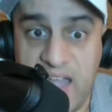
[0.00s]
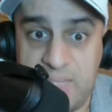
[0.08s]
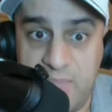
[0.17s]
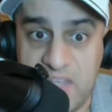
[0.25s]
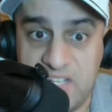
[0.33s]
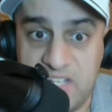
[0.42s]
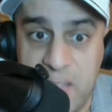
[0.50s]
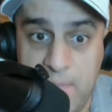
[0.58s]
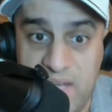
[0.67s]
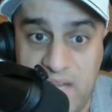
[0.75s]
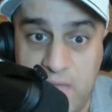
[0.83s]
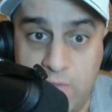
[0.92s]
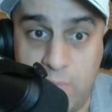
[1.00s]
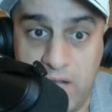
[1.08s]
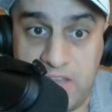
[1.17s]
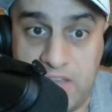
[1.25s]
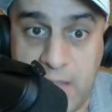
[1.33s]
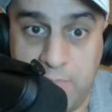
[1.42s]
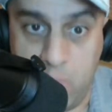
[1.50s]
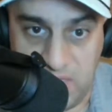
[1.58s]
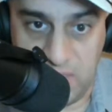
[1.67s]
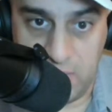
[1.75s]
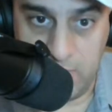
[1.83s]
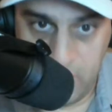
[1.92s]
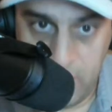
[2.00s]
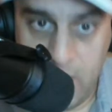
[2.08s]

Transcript: and he's basically a mid-level player at that point.